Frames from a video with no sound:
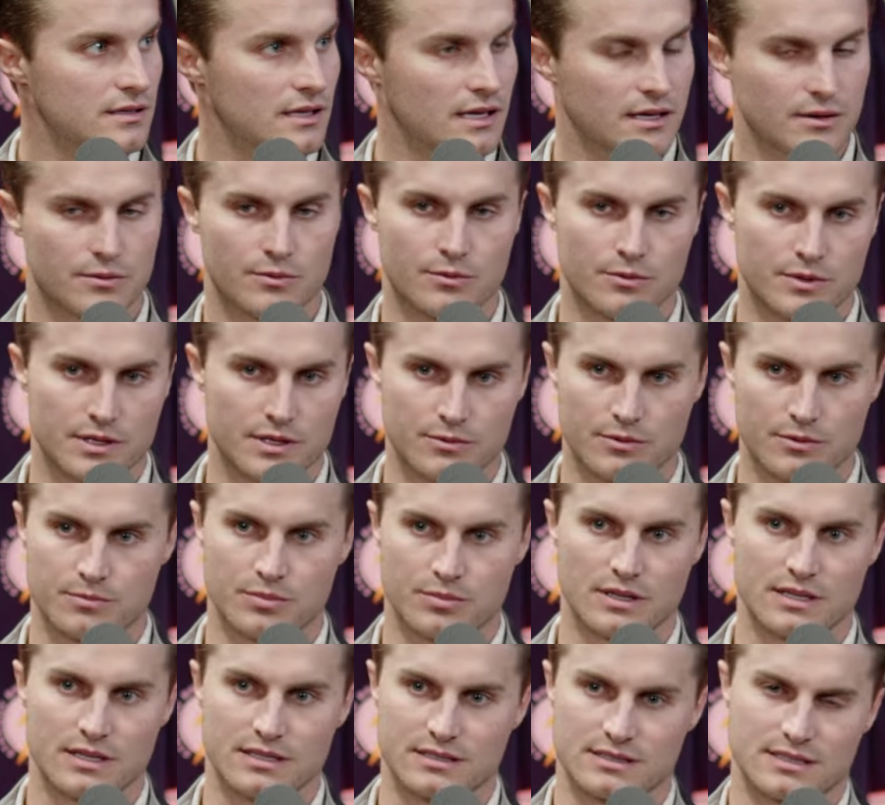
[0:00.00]
Like we would
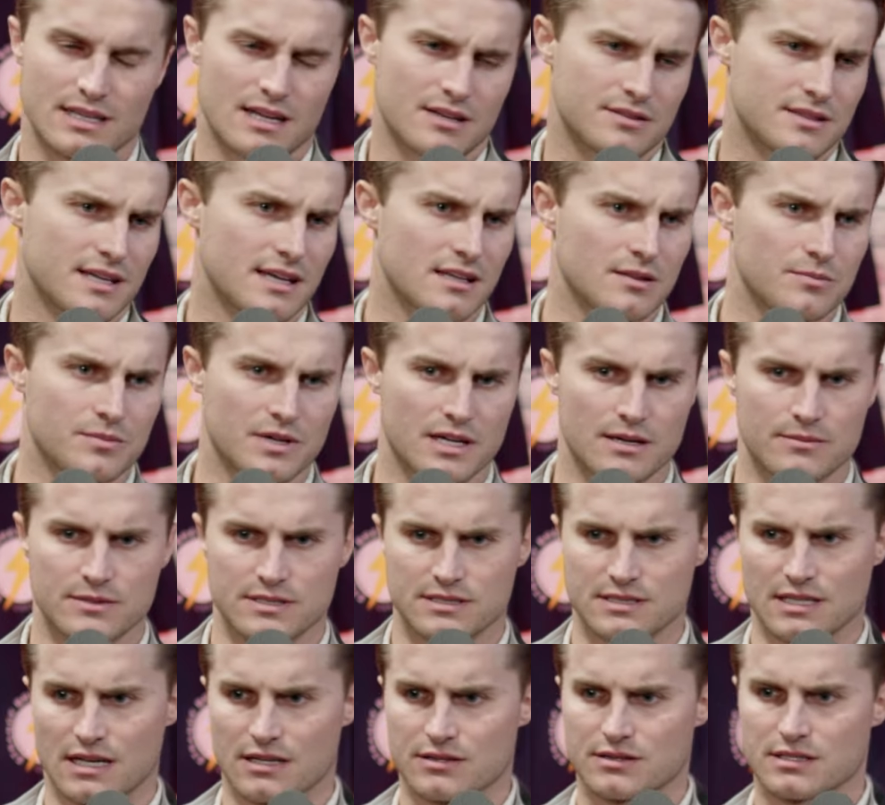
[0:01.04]
play South Alabama,
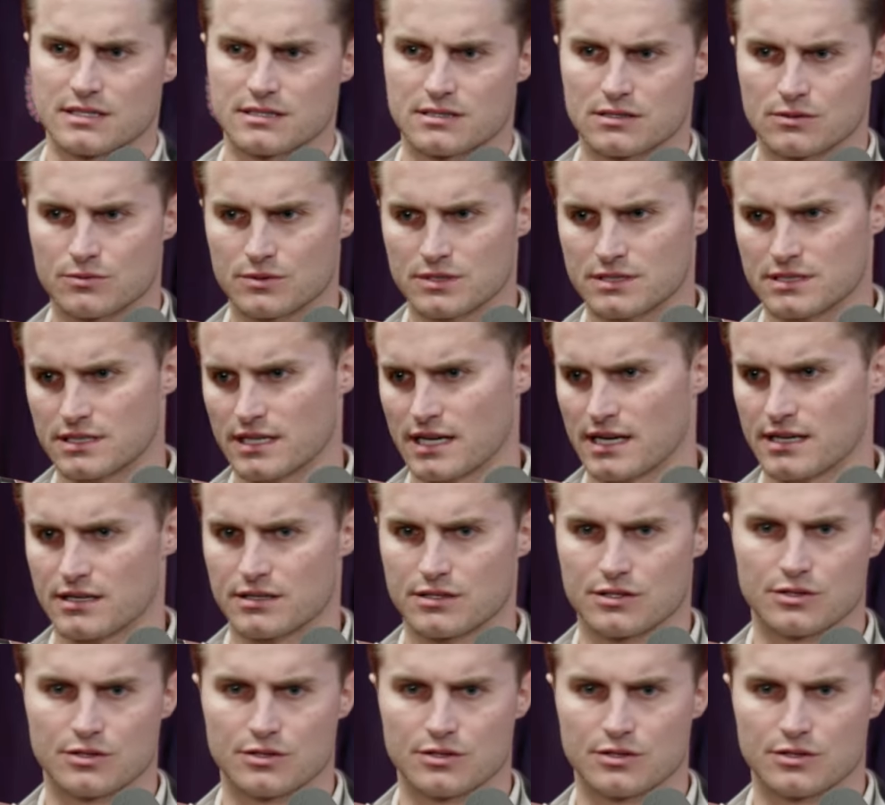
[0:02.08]
Southeast Louisiana,